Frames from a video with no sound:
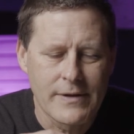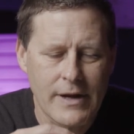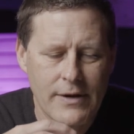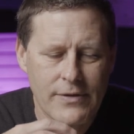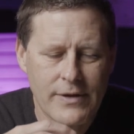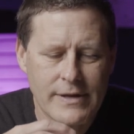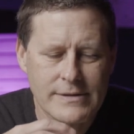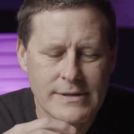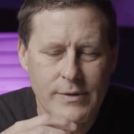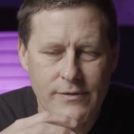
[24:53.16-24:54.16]
our
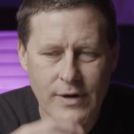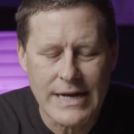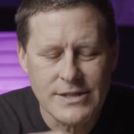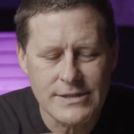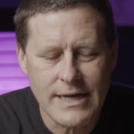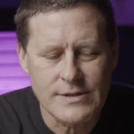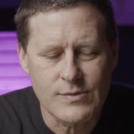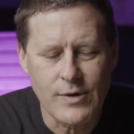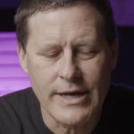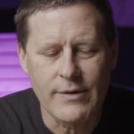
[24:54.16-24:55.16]
things that we've rationalized
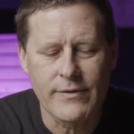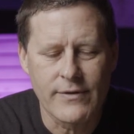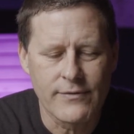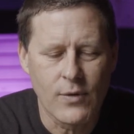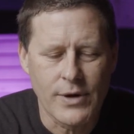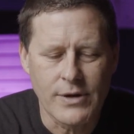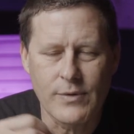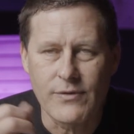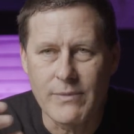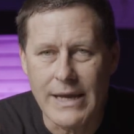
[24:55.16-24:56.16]
away, we've avoided,
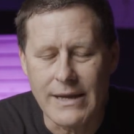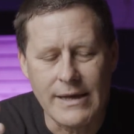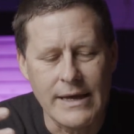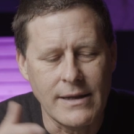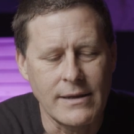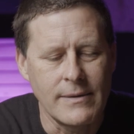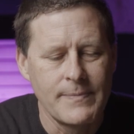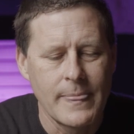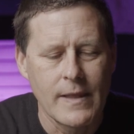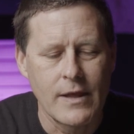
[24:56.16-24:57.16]
we've medicated.
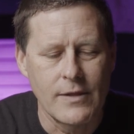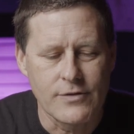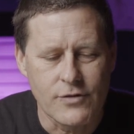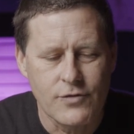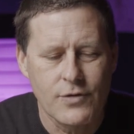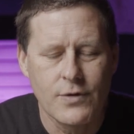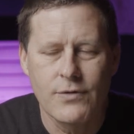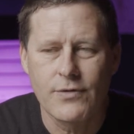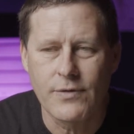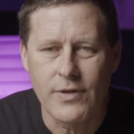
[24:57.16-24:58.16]
There's a
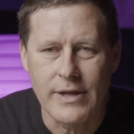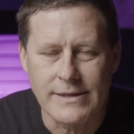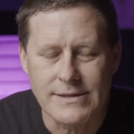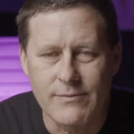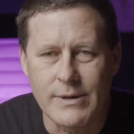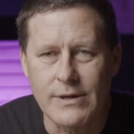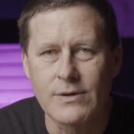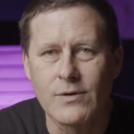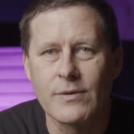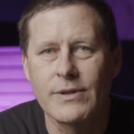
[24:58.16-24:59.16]
truth or things that have been
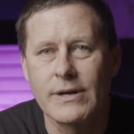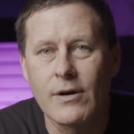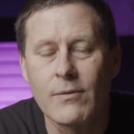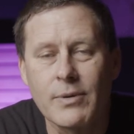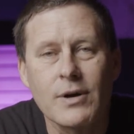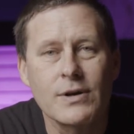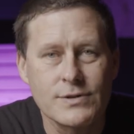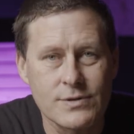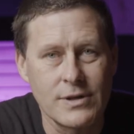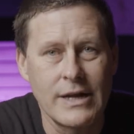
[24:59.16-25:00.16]
ignored within our own
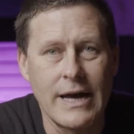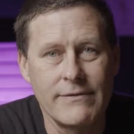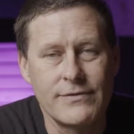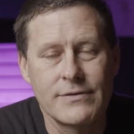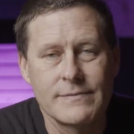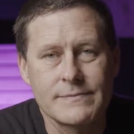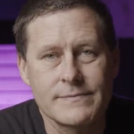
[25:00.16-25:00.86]
personal lives